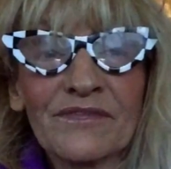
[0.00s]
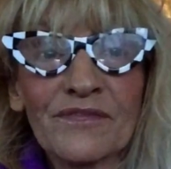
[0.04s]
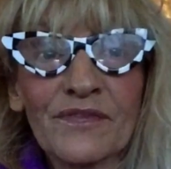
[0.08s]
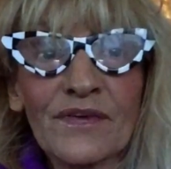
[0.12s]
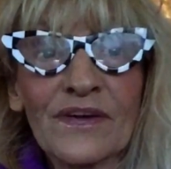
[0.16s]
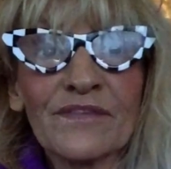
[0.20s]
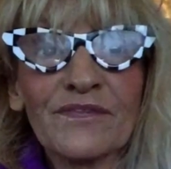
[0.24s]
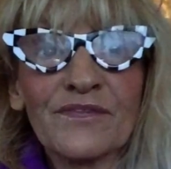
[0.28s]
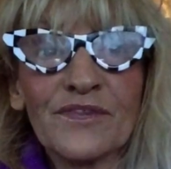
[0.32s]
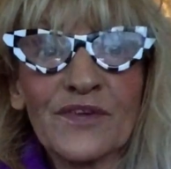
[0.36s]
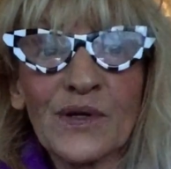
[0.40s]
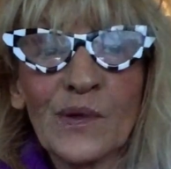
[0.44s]

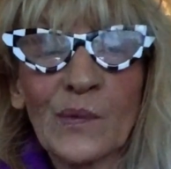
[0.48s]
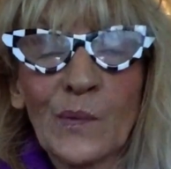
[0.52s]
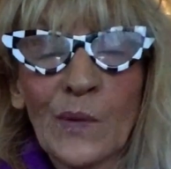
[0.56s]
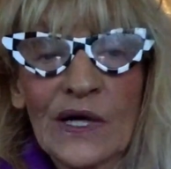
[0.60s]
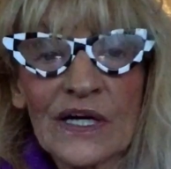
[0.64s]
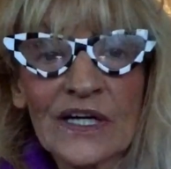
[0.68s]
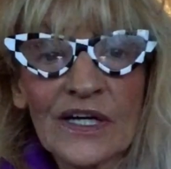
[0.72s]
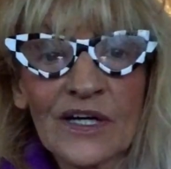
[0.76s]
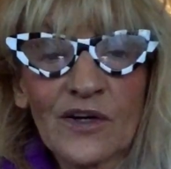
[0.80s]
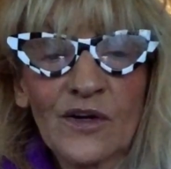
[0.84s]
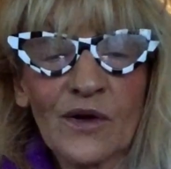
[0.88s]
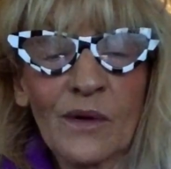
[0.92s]
if you
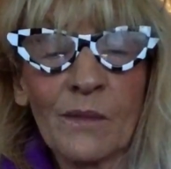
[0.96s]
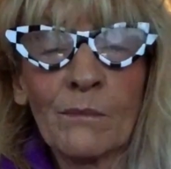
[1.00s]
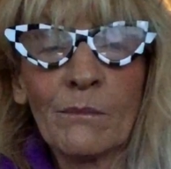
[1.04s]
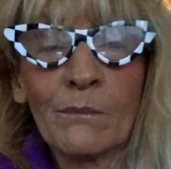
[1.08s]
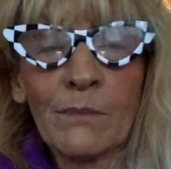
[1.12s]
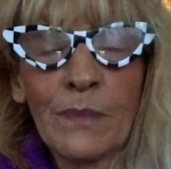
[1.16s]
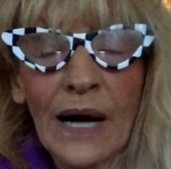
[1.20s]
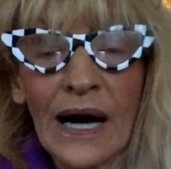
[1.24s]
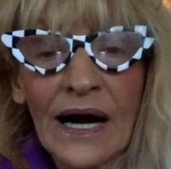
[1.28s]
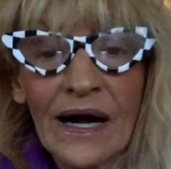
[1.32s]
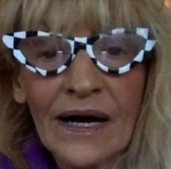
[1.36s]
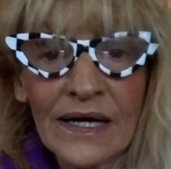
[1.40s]
want to
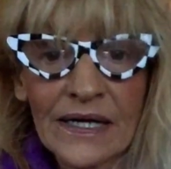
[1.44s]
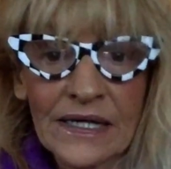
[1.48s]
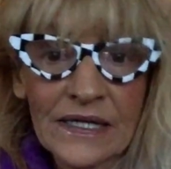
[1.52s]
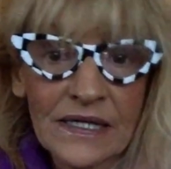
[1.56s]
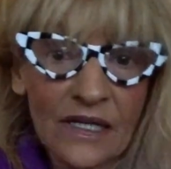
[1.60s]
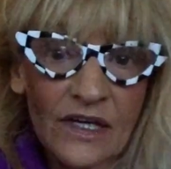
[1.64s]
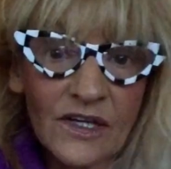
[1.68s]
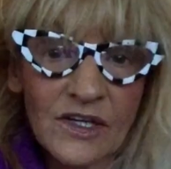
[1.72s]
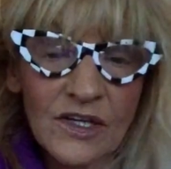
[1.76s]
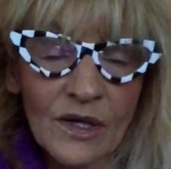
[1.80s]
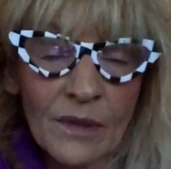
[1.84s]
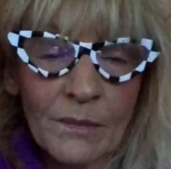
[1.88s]
combine
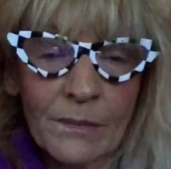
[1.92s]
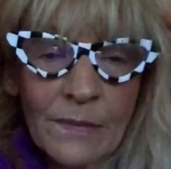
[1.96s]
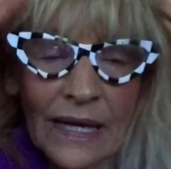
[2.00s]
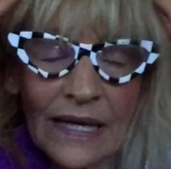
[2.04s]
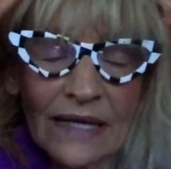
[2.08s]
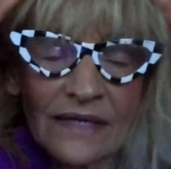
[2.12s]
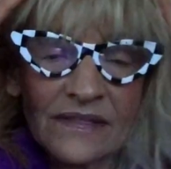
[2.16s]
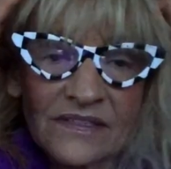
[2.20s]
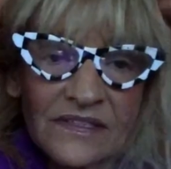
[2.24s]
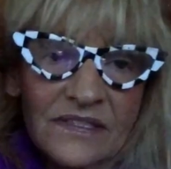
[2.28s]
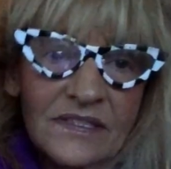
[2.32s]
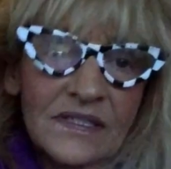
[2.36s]
your
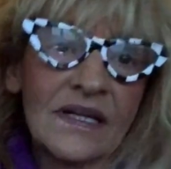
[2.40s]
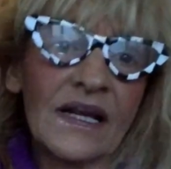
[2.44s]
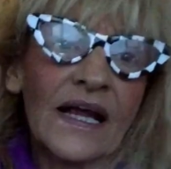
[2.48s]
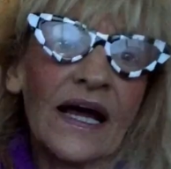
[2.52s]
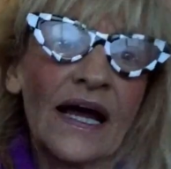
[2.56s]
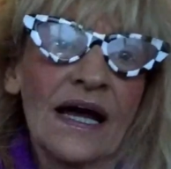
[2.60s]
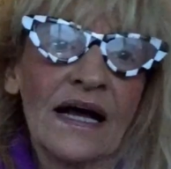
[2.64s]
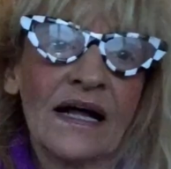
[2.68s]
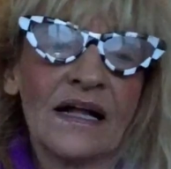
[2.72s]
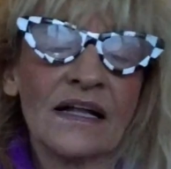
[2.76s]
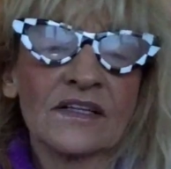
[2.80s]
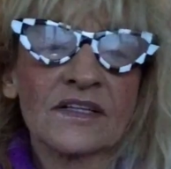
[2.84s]
mental
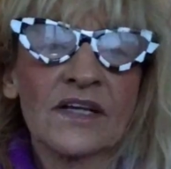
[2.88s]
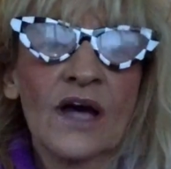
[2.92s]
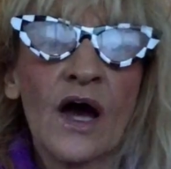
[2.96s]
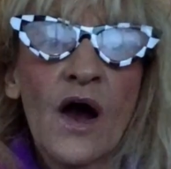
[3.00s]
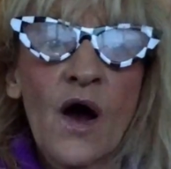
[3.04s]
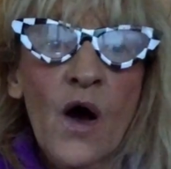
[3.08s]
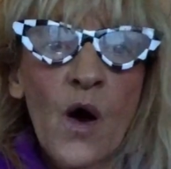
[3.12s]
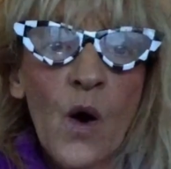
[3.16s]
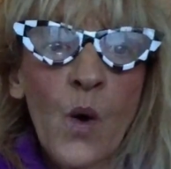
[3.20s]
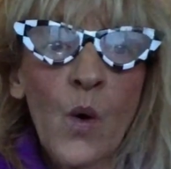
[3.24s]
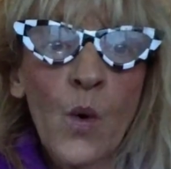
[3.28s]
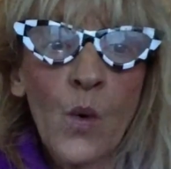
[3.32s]
health
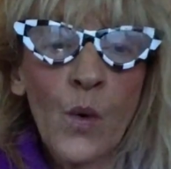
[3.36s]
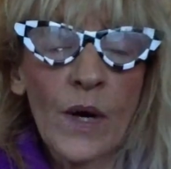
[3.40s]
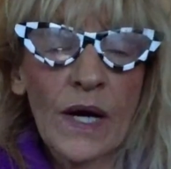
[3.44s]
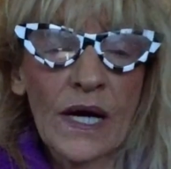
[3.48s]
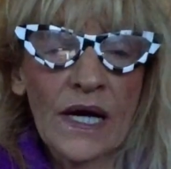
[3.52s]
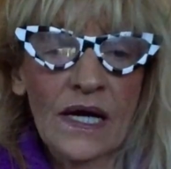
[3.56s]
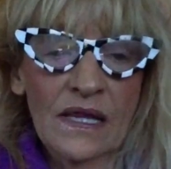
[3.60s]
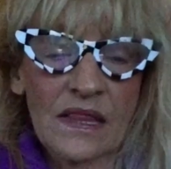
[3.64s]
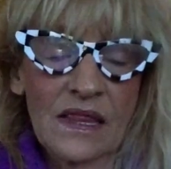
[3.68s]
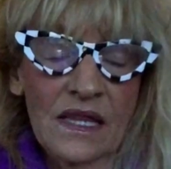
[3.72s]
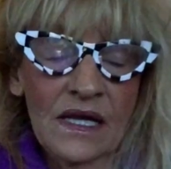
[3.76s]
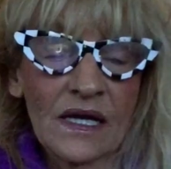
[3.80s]

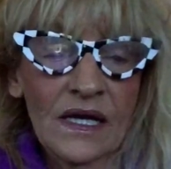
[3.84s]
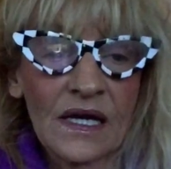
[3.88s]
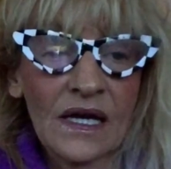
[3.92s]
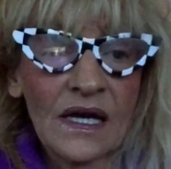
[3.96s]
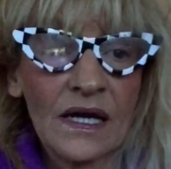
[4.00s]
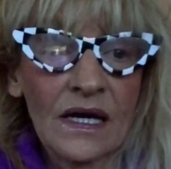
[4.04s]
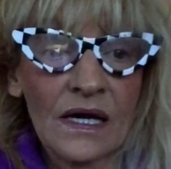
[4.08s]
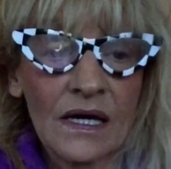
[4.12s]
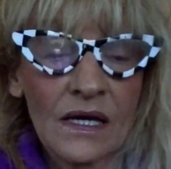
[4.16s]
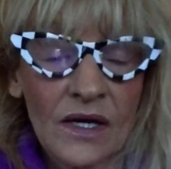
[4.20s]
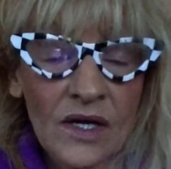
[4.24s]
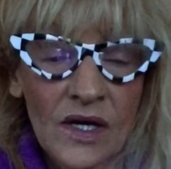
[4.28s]
with
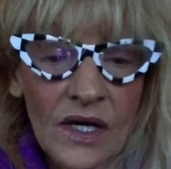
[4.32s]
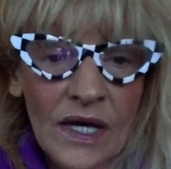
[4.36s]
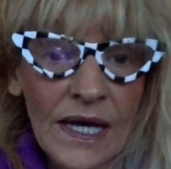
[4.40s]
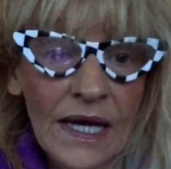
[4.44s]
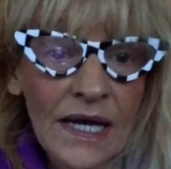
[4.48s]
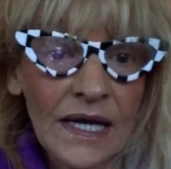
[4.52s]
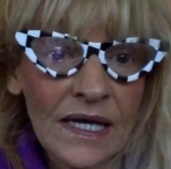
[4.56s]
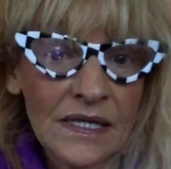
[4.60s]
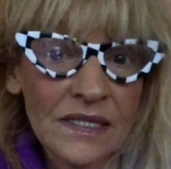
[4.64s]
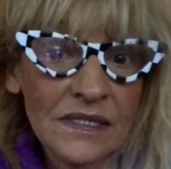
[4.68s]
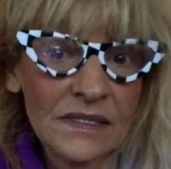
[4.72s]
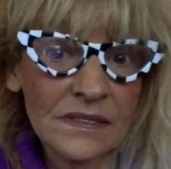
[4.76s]

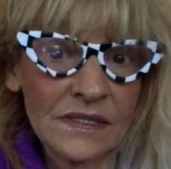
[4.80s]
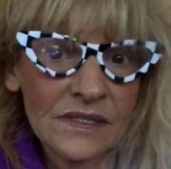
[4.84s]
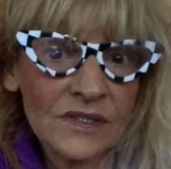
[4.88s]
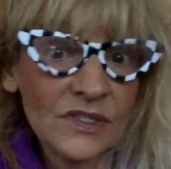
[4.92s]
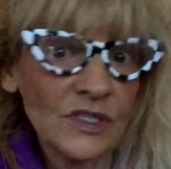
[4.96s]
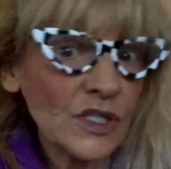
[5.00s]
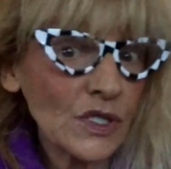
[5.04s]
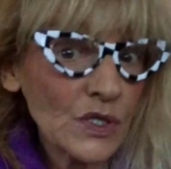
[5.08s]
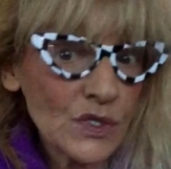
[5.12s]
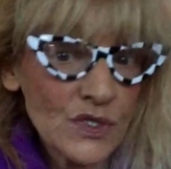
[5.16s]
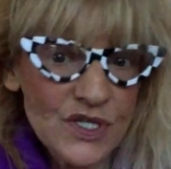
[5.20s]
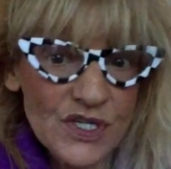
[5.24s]
a
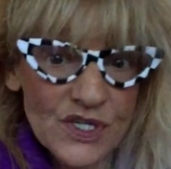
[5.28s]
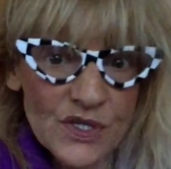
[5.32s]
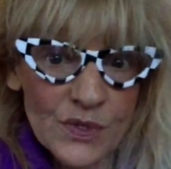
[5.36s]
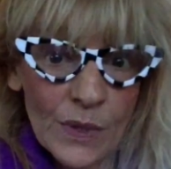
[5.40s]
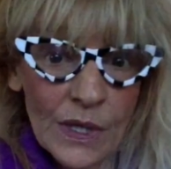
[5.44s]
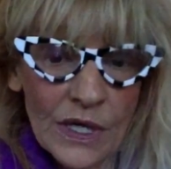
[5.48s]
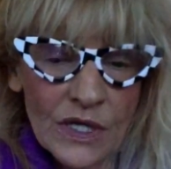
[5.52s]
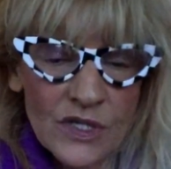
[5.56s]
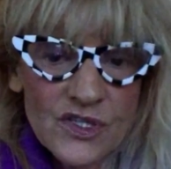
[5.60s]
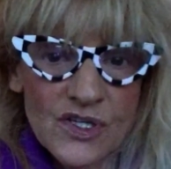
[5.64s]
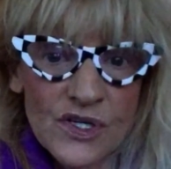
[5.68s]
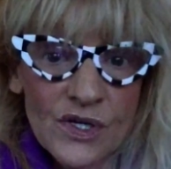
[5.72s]
new
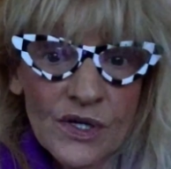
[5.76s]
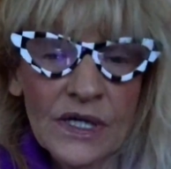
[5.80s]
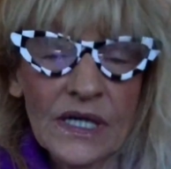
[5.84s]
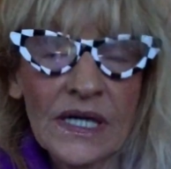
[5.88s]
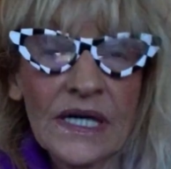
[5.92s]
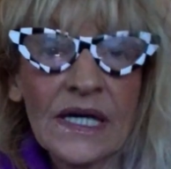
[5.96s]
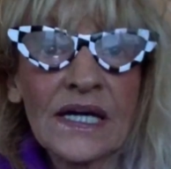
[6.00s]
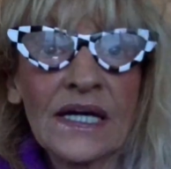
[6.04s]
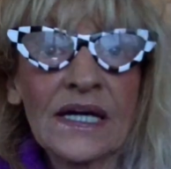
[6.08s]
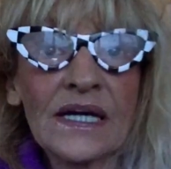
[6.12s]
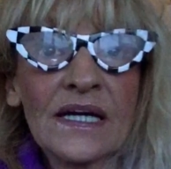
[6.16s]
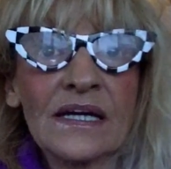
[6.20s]
structure
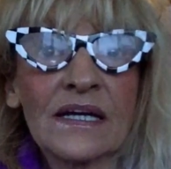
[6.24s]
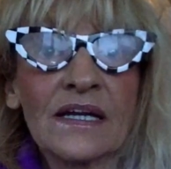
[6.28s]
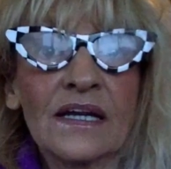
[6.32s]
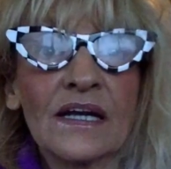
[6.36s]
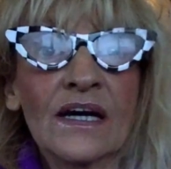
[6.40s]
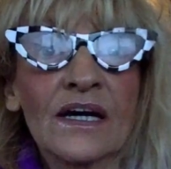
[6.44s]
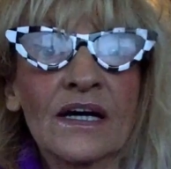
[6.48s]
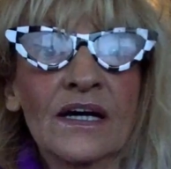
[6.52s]
in